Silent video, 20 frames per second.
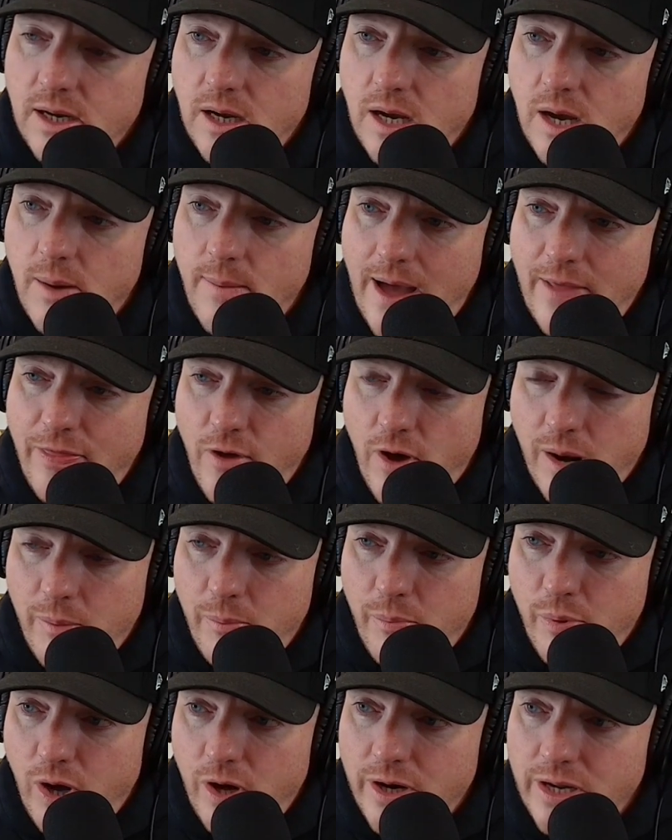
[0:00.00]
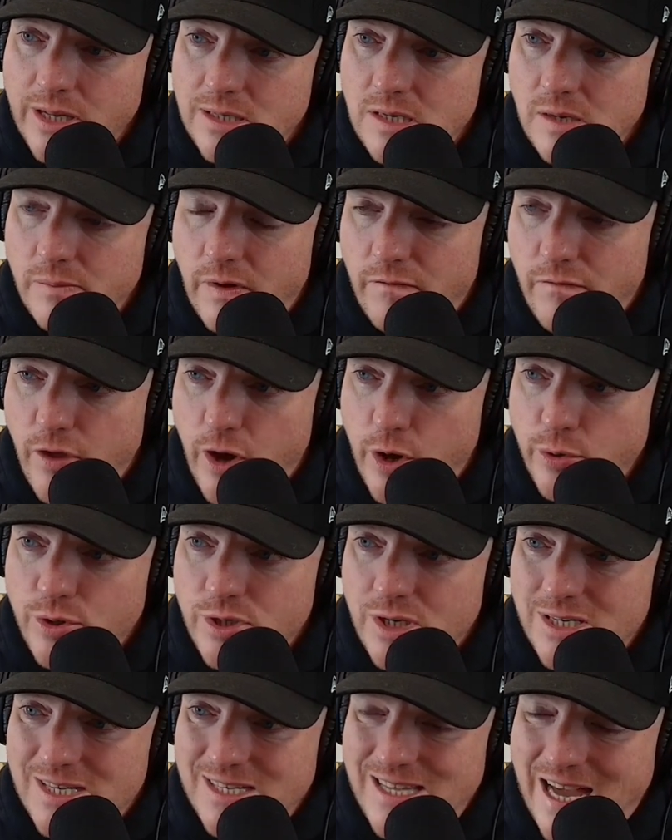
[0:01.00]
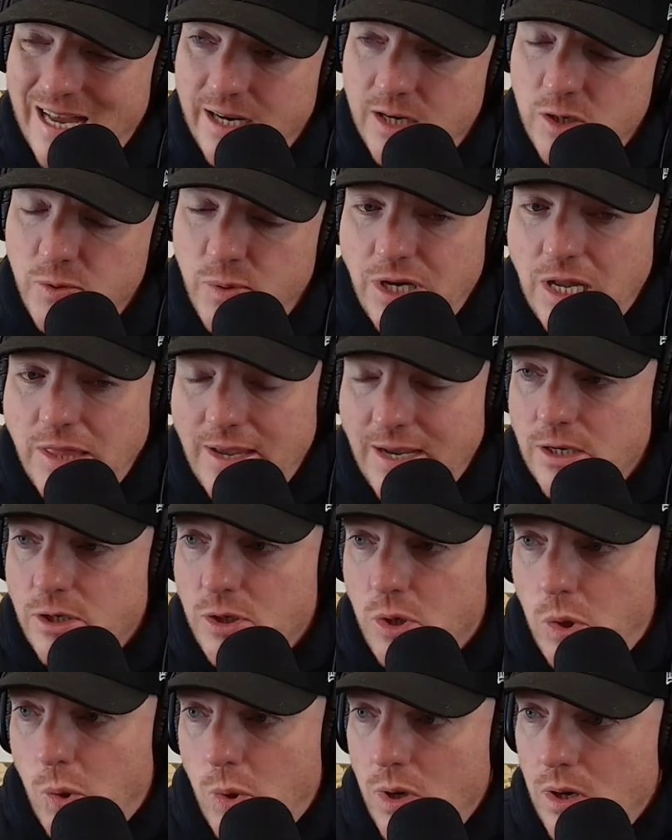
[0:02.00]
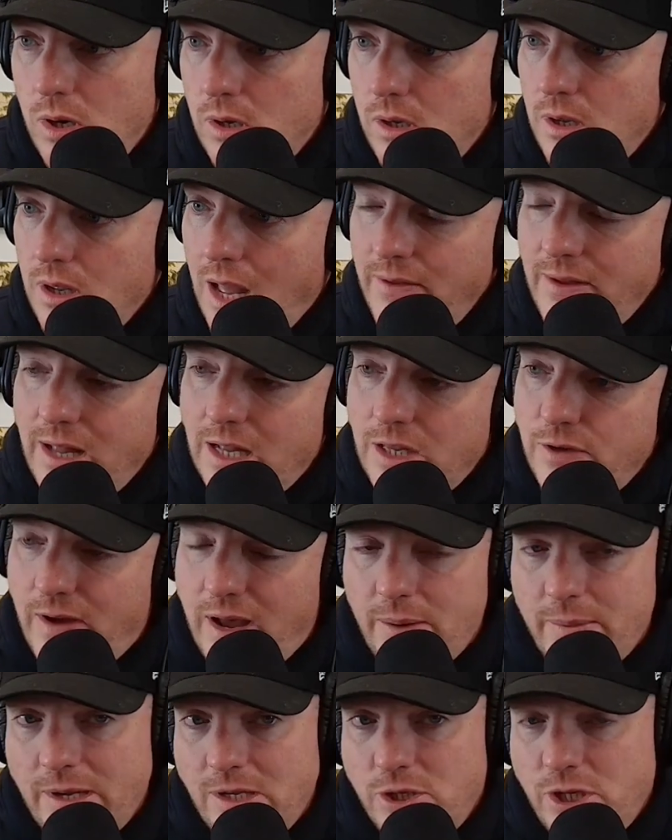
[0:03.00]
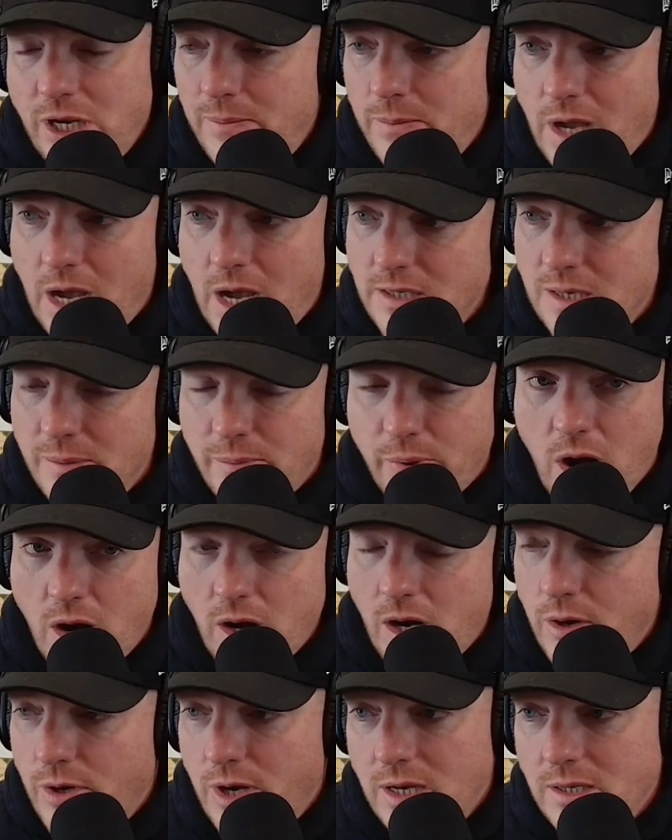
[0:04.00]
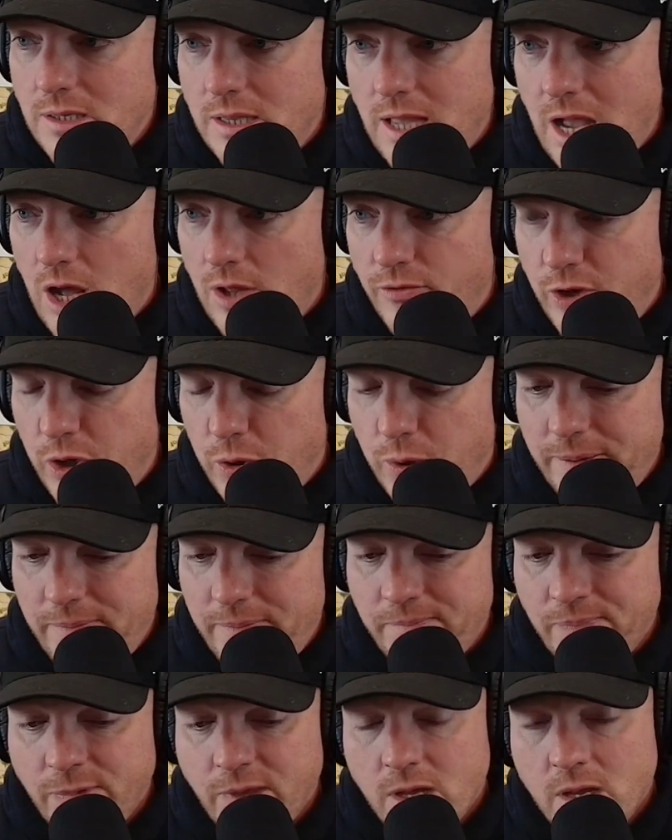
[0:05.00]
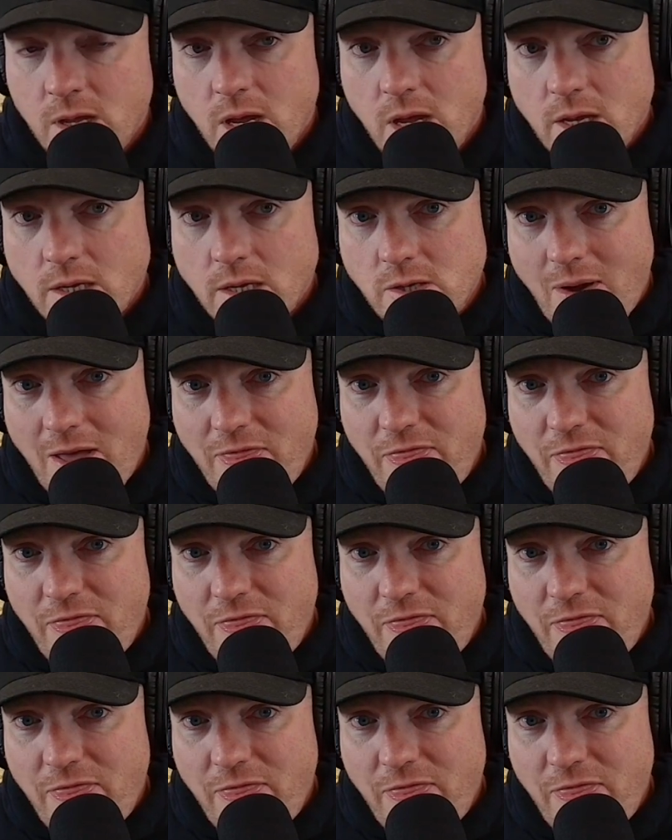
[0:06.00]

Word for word: Um, I thought it brought in some of those aesthetics, which I think is cool. I think that's fine. I mean, Jeep I, does I it, Bronco too. does it. They I'm all glad do you it. recognize that.